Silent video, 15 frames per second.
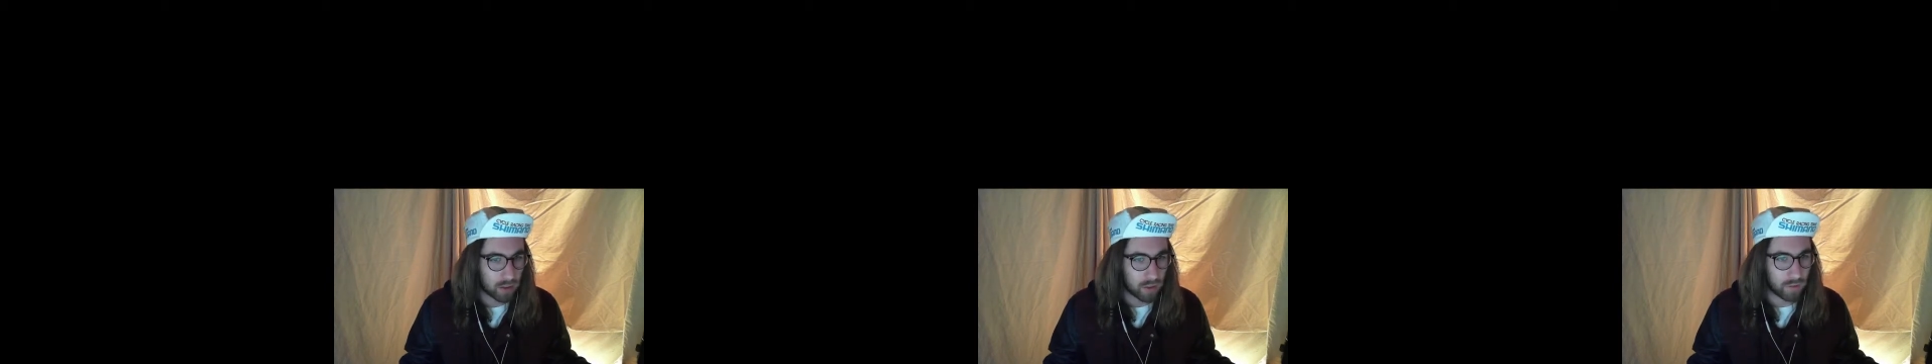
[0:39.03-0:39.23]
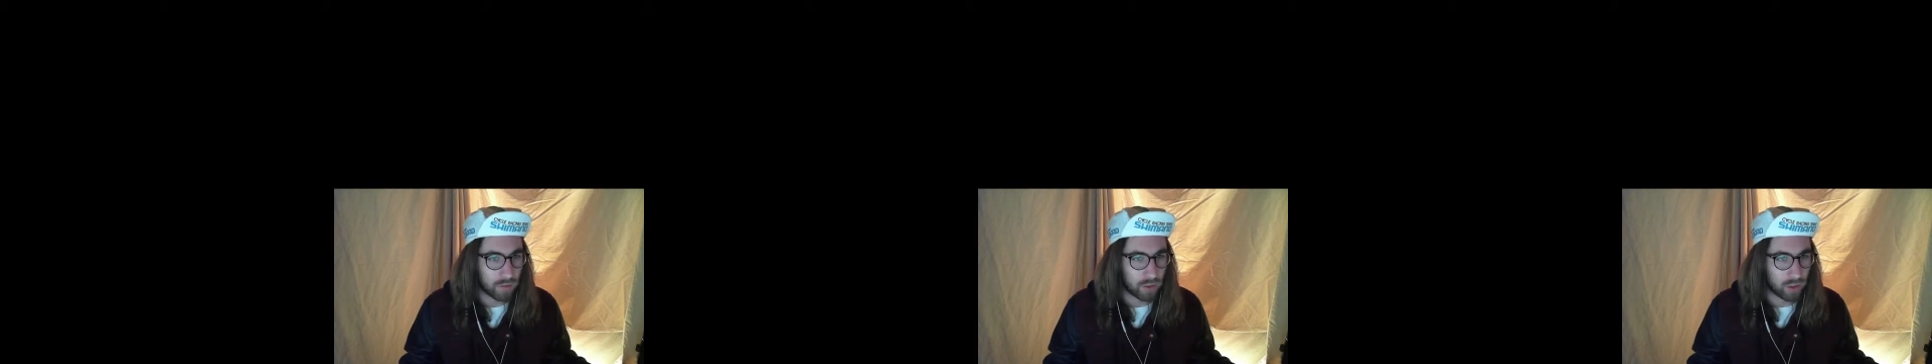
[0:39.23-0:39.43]

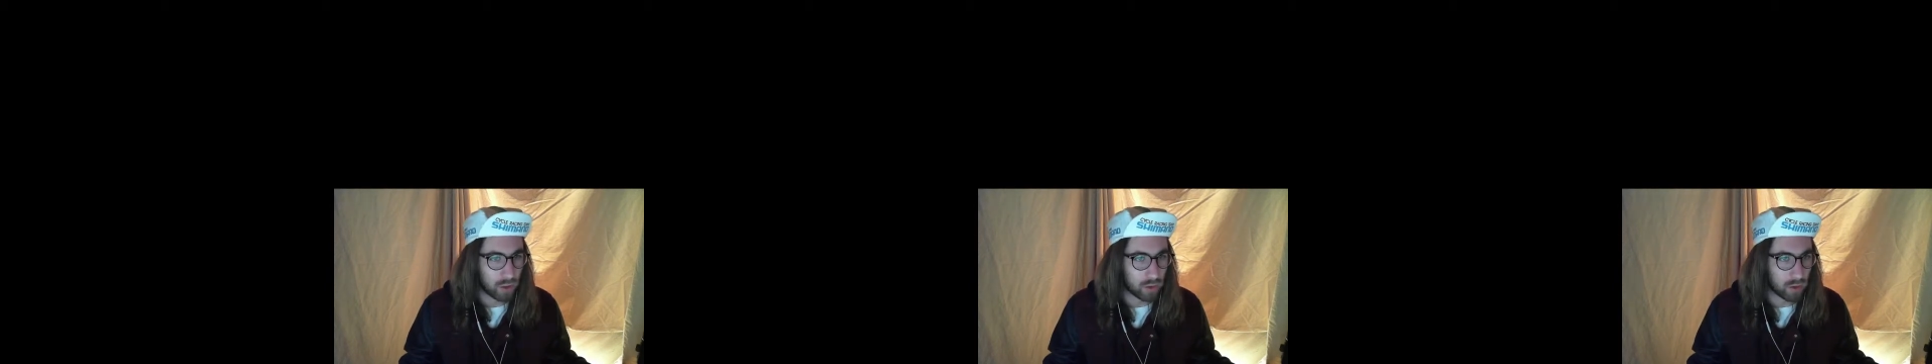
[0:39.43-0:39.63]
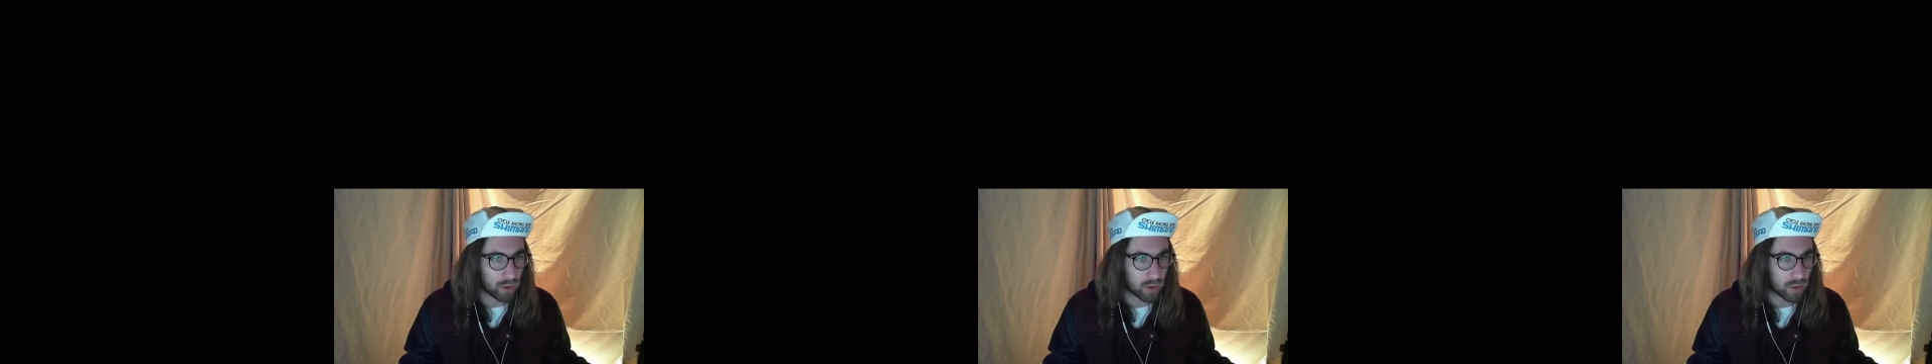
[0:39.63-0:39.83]

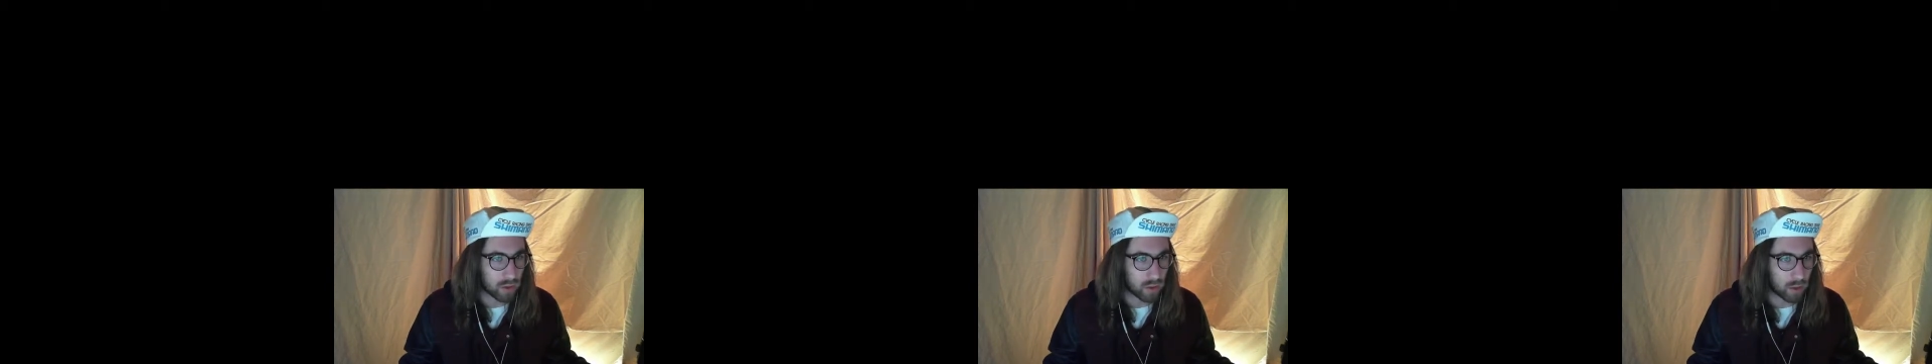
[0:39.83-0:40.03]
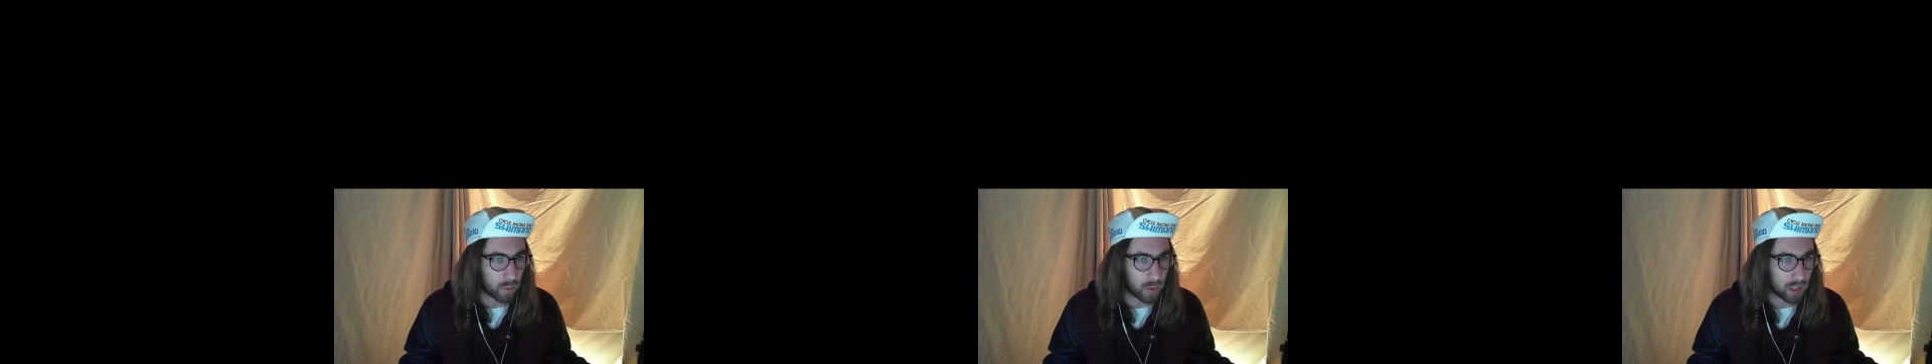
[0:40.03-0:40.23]
view so
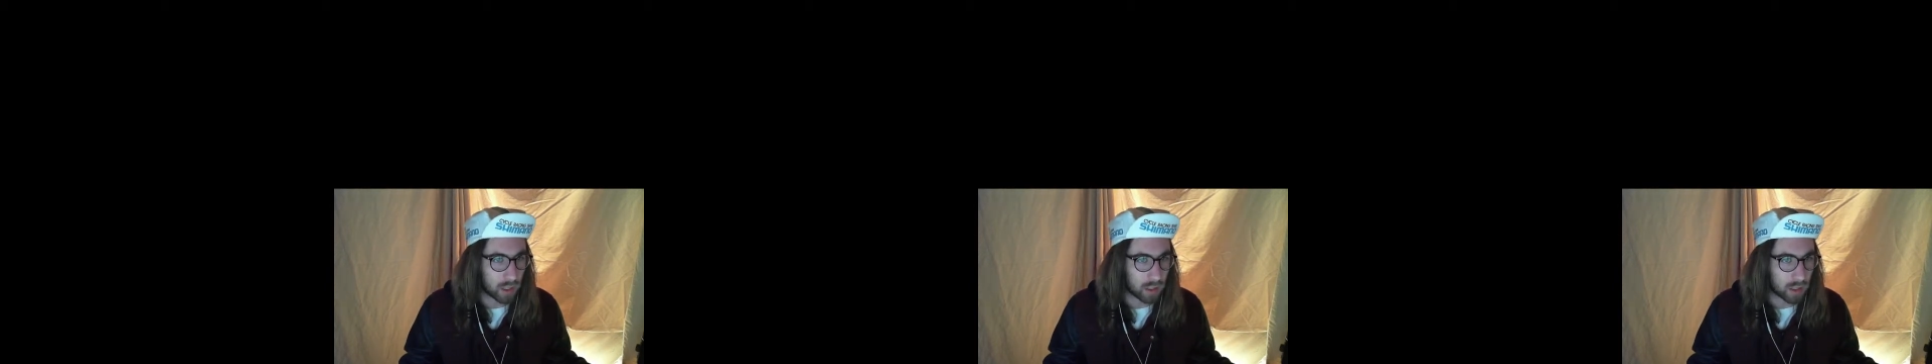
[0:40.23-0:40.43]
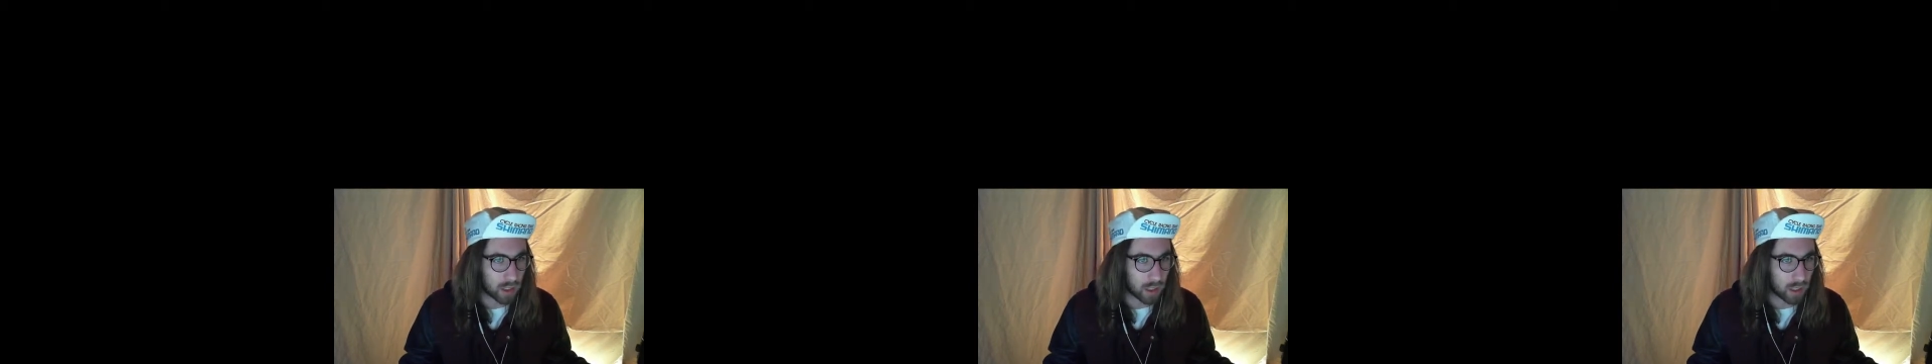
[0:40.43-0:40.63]
that we can
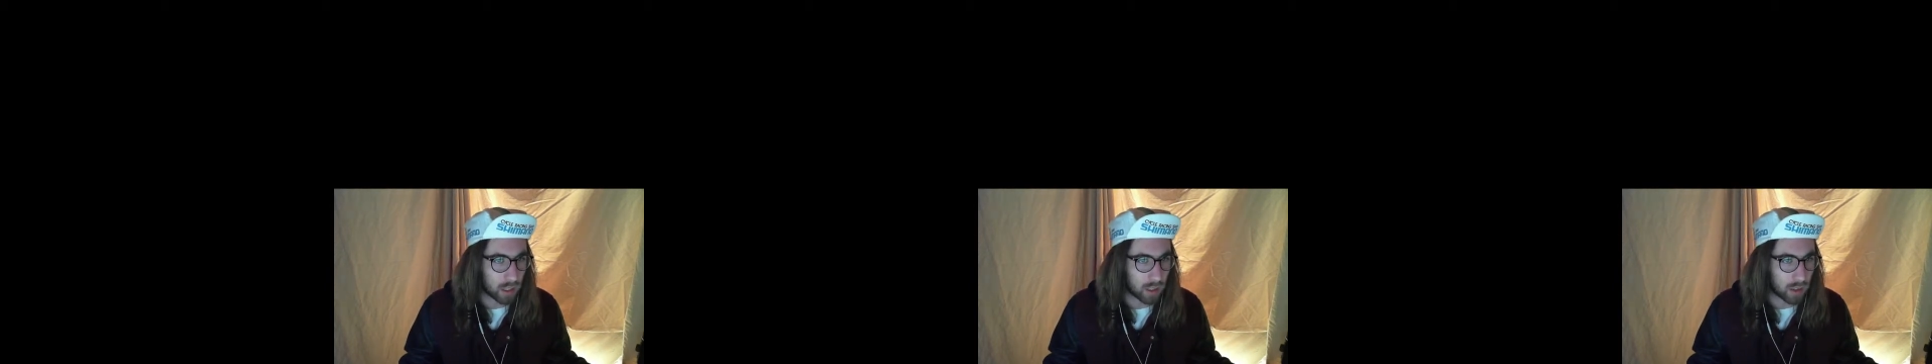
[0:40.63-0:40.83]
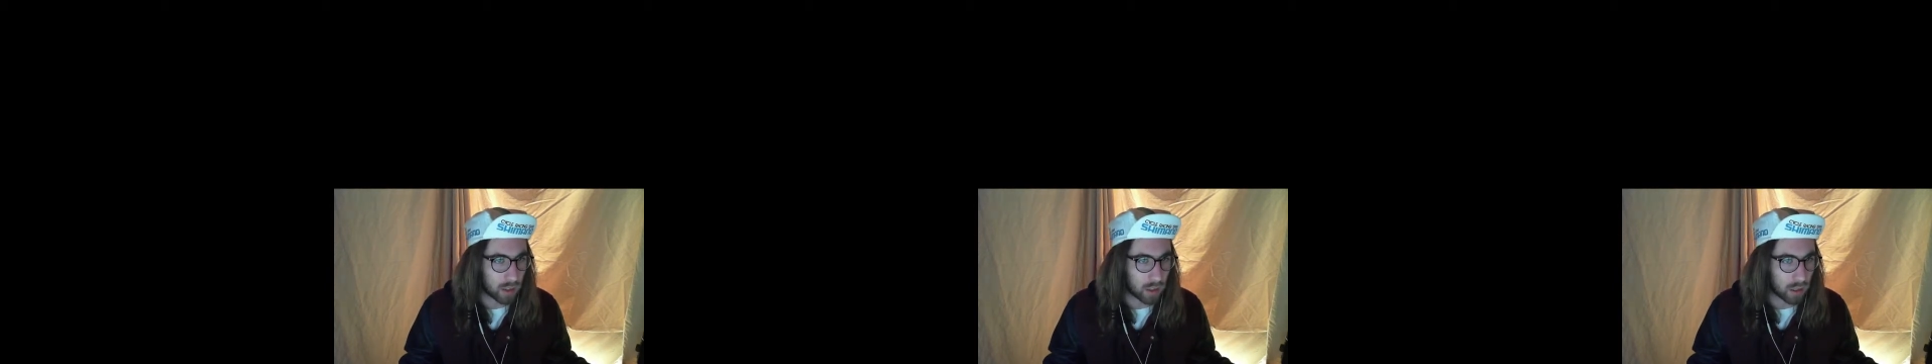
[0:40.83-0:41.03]
take a
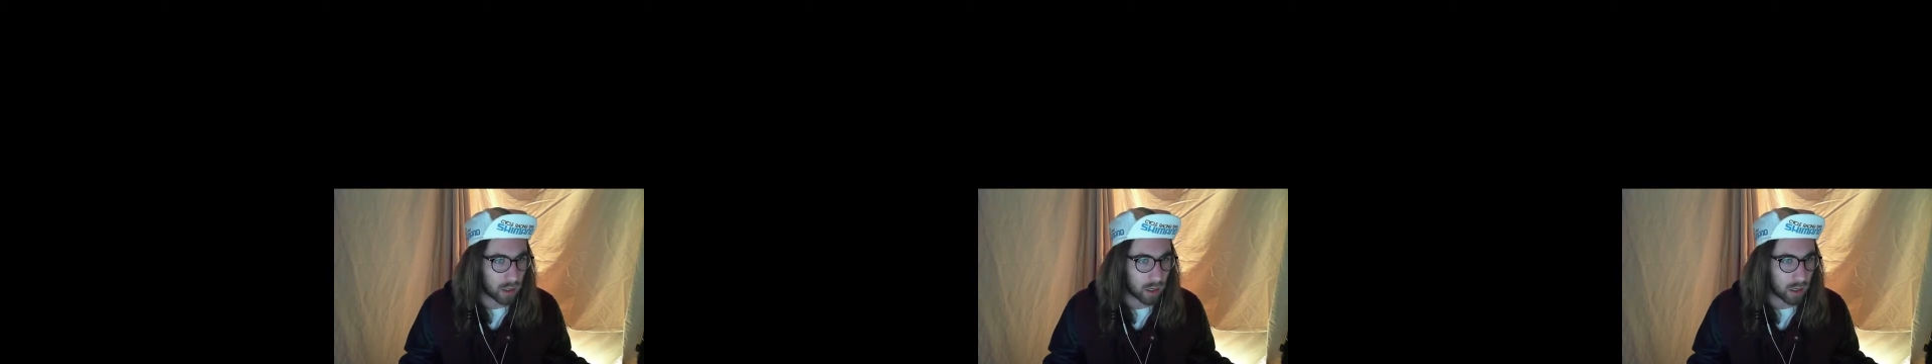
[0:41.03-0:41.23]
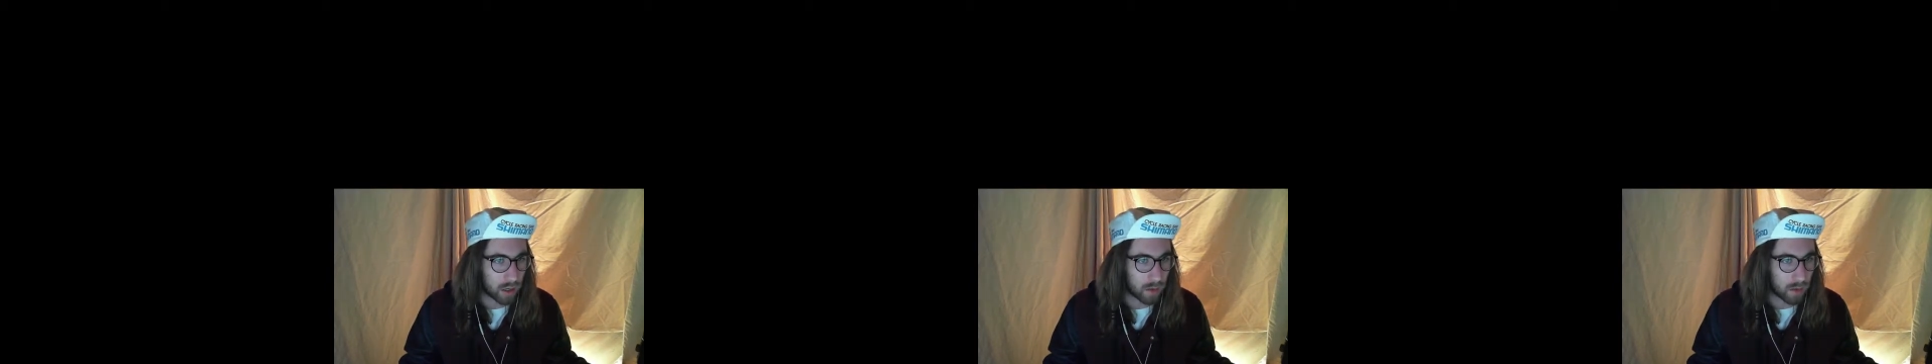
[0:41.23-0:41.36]
look.